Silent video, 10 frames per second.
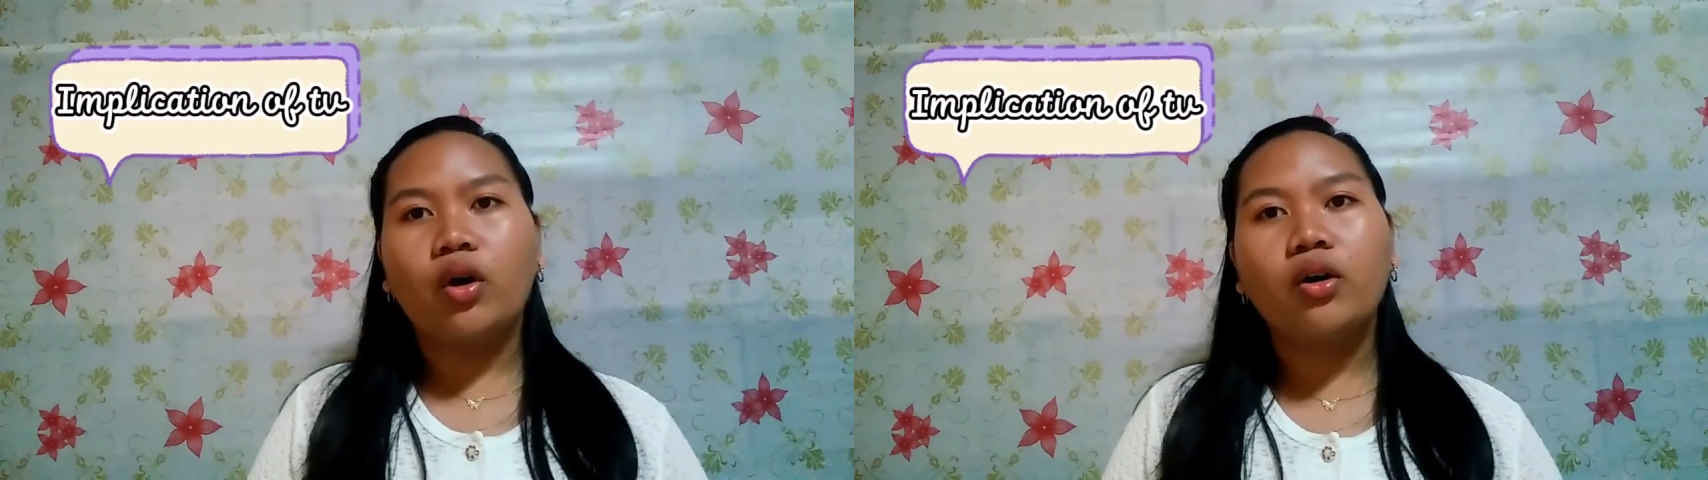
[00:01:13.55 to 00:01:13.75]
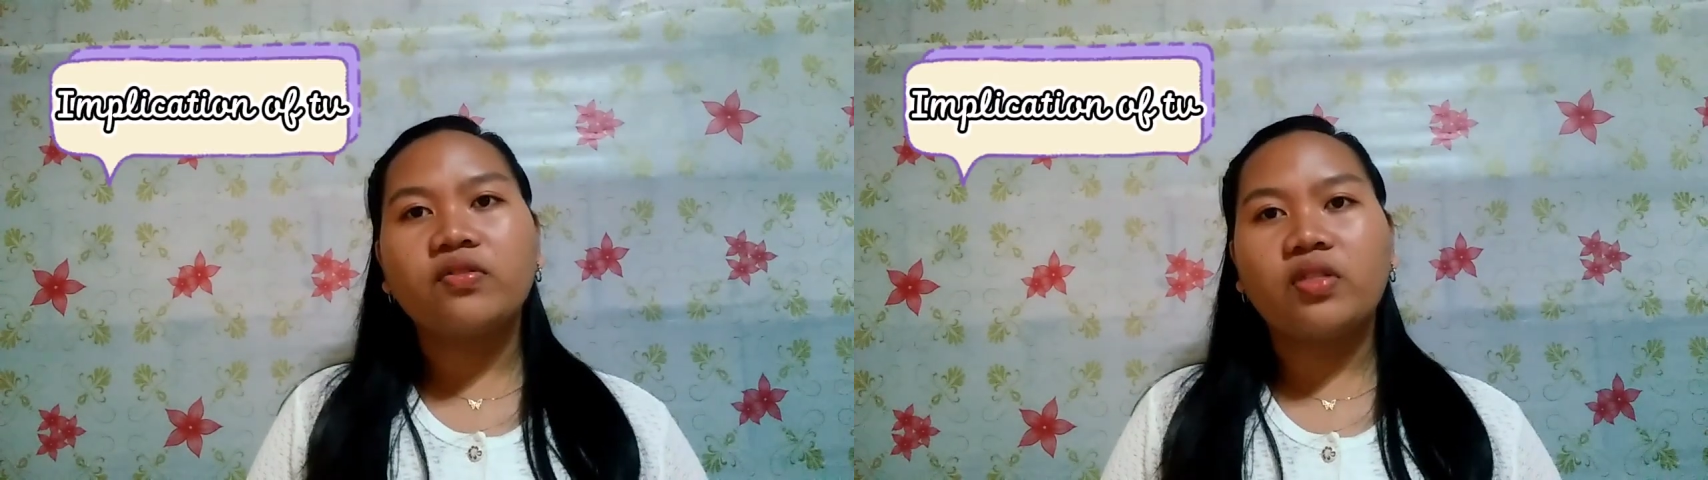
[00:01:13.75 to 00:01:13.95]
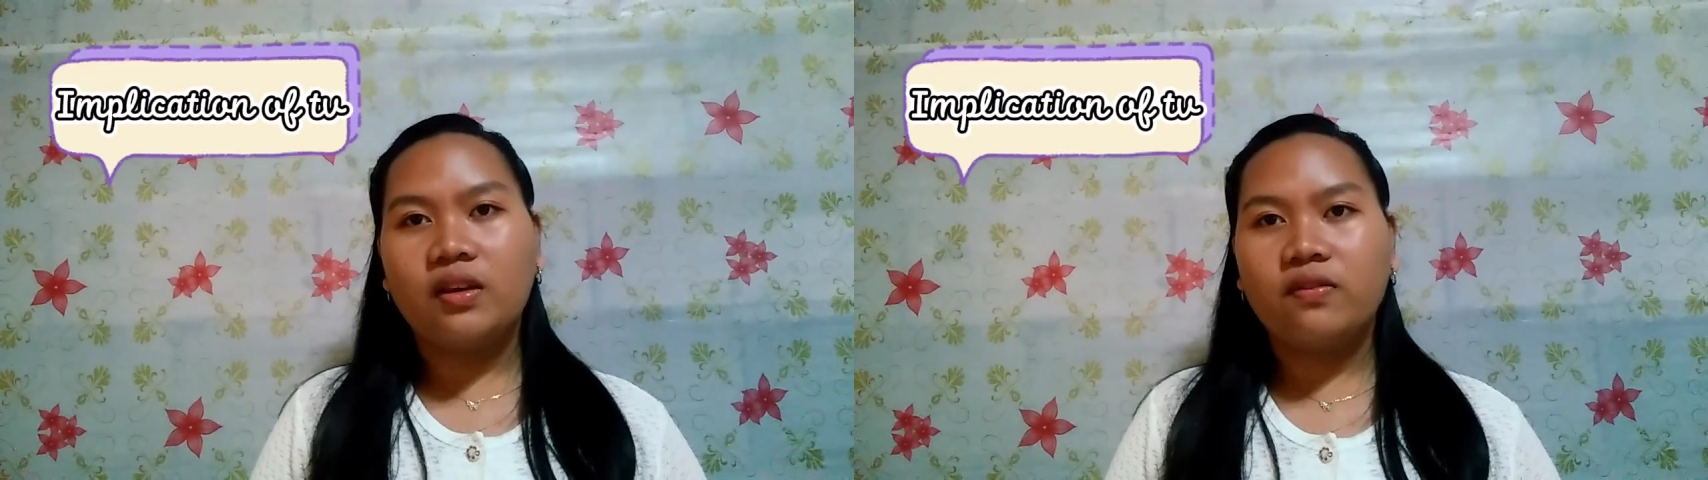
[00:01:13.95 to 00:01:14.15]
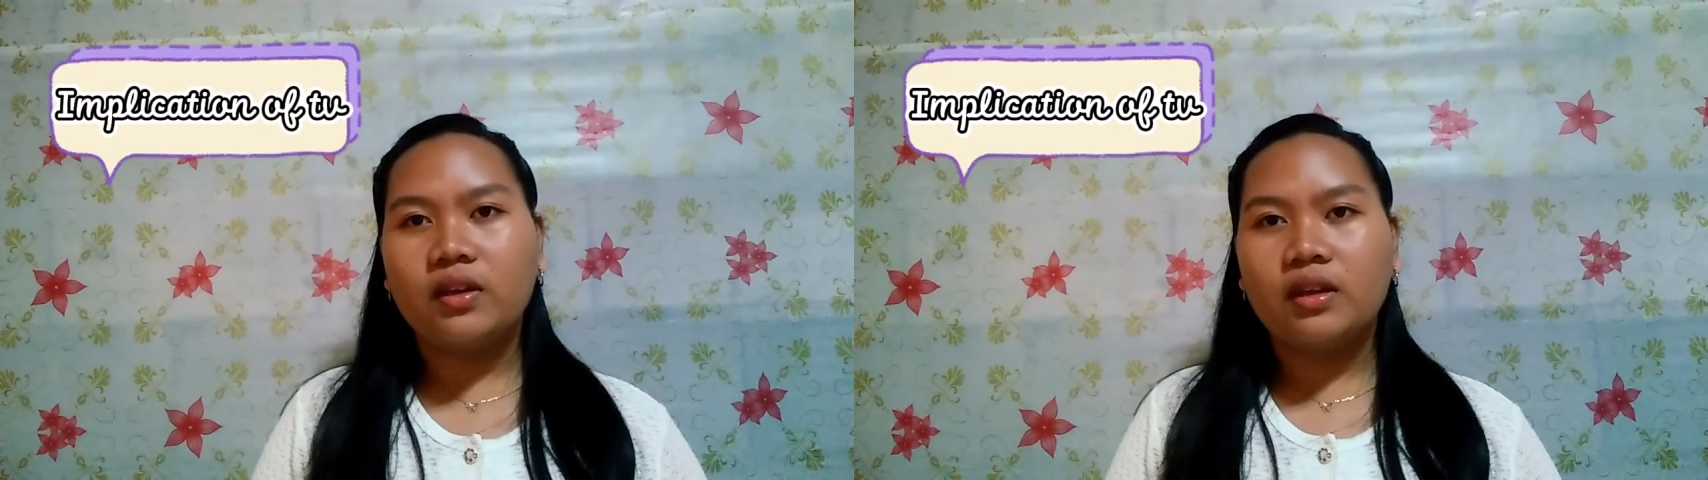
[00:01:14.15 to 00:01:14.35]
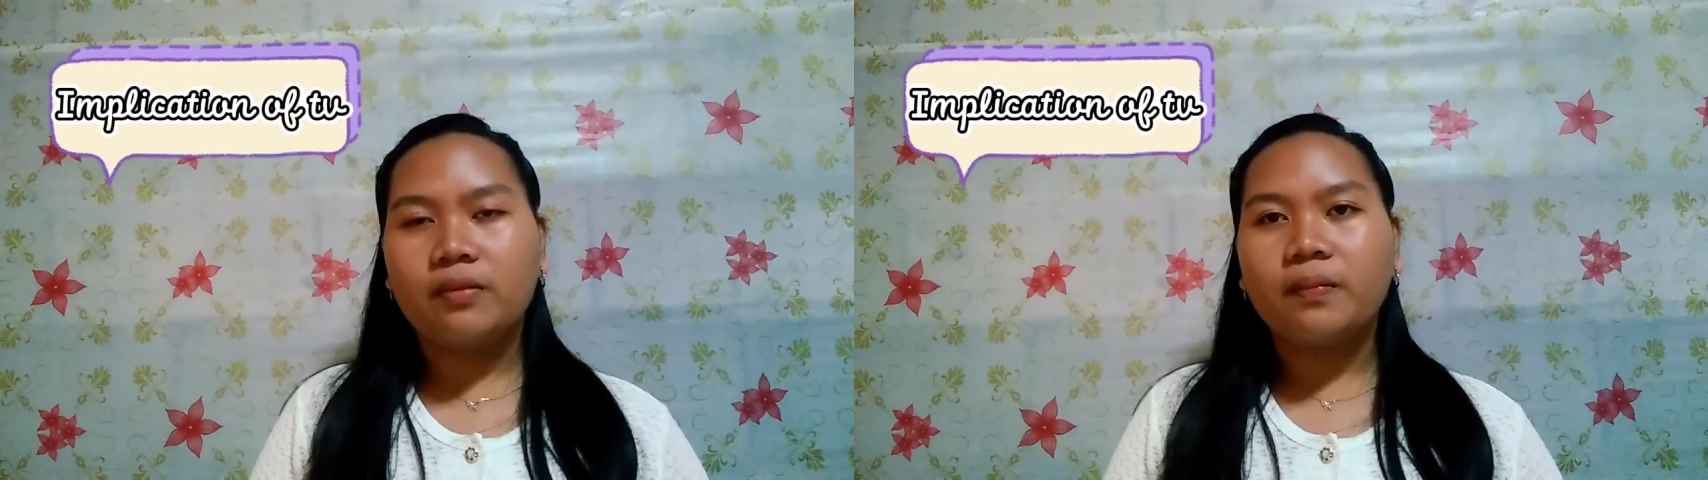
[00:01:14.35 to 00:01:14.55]
of
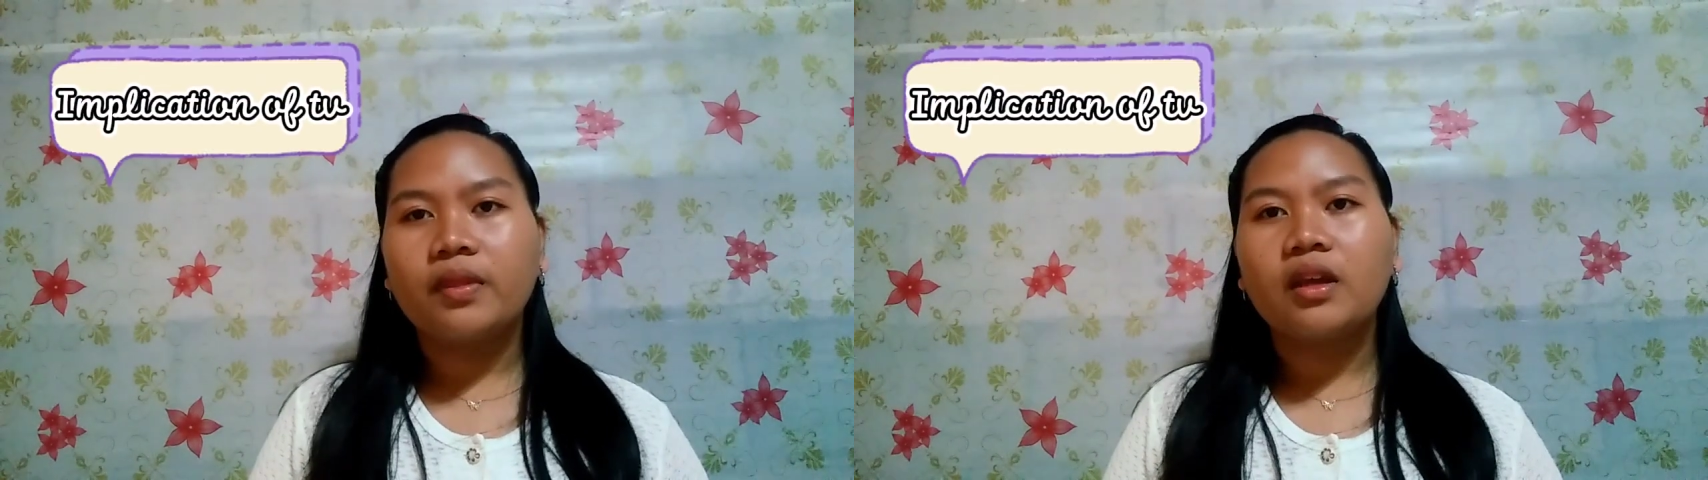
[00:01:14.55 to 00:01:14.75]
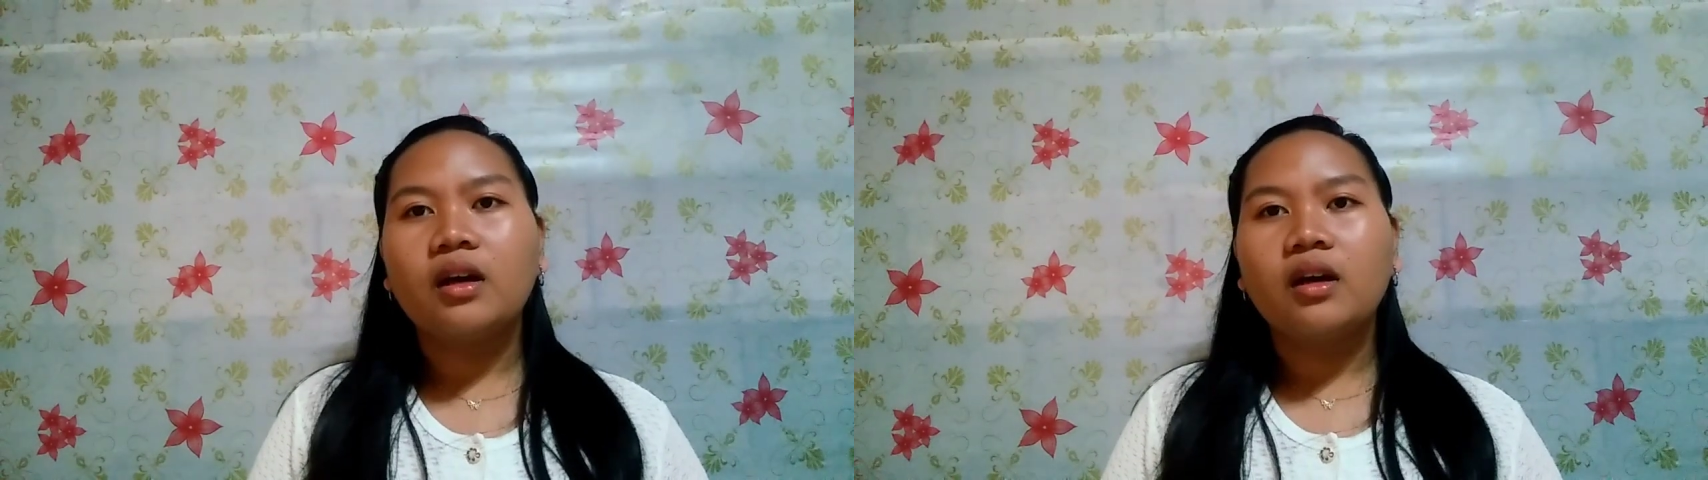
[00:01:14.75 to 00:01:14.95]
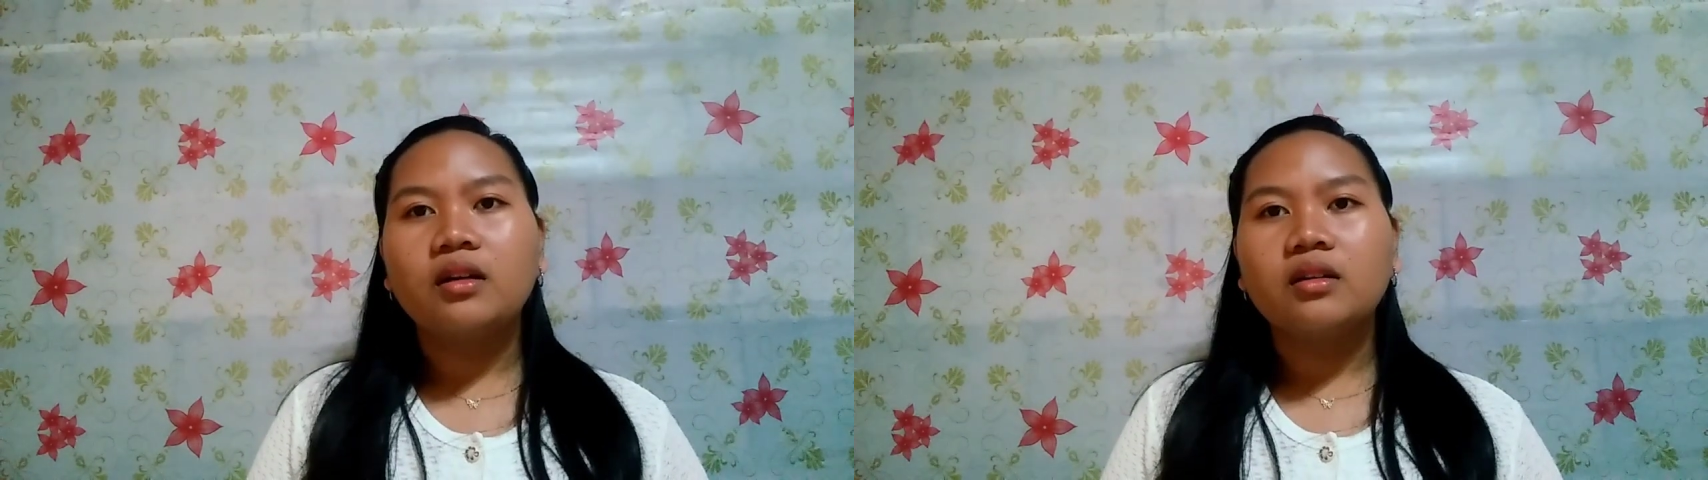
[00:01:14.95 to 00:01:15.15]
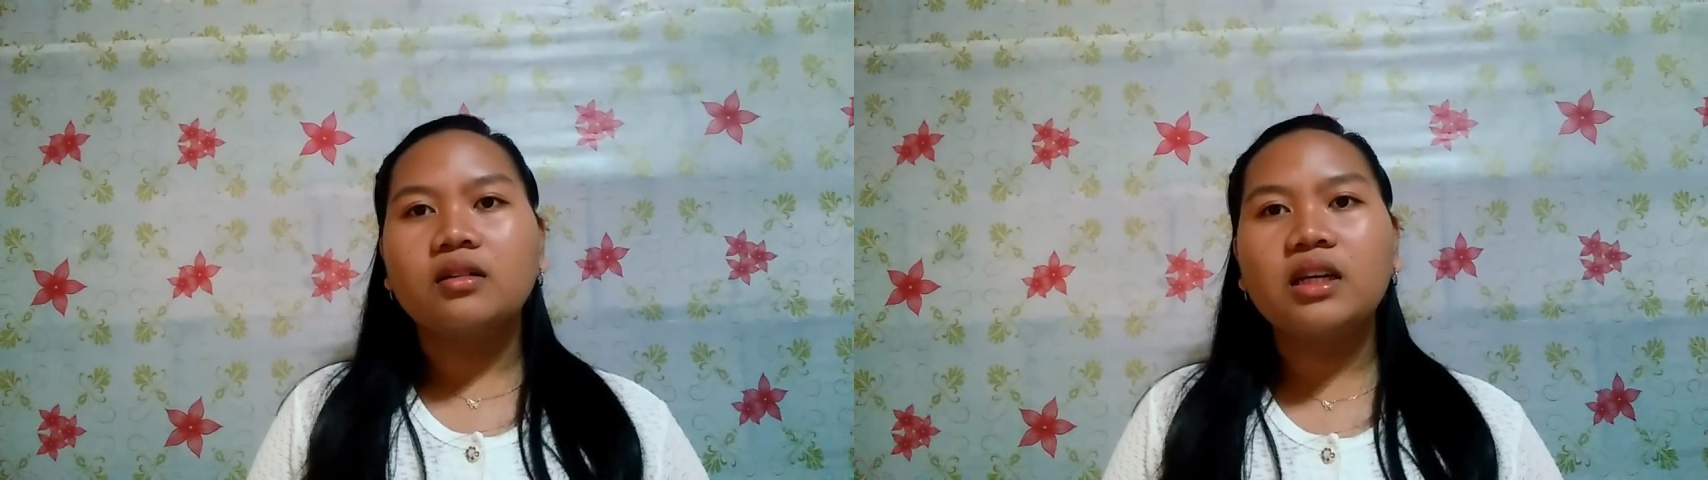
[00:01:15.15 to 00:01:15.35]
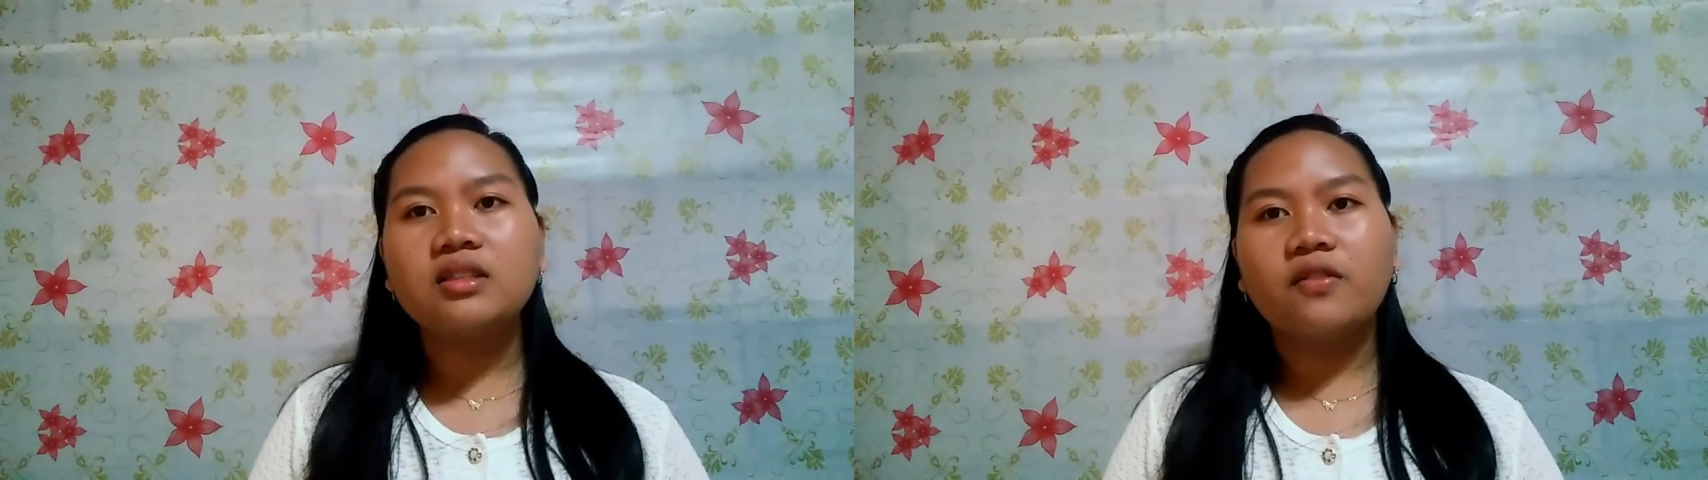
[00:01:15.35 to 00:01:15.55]
TV.
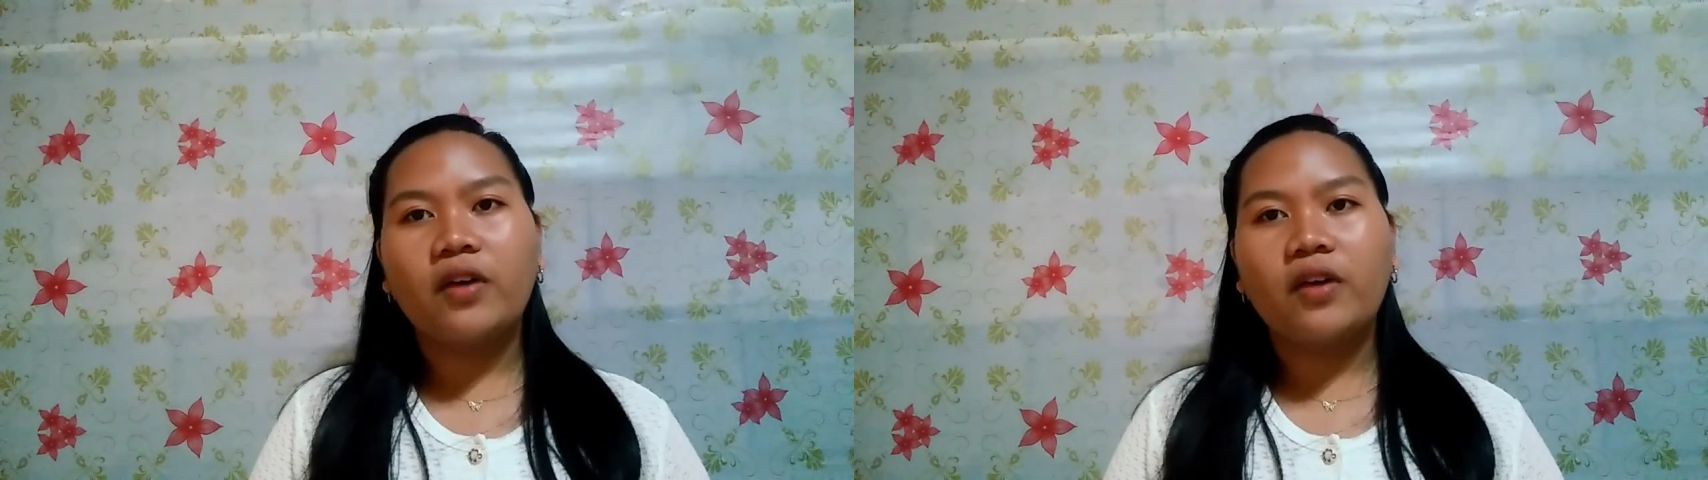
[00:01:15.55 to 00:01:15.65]
These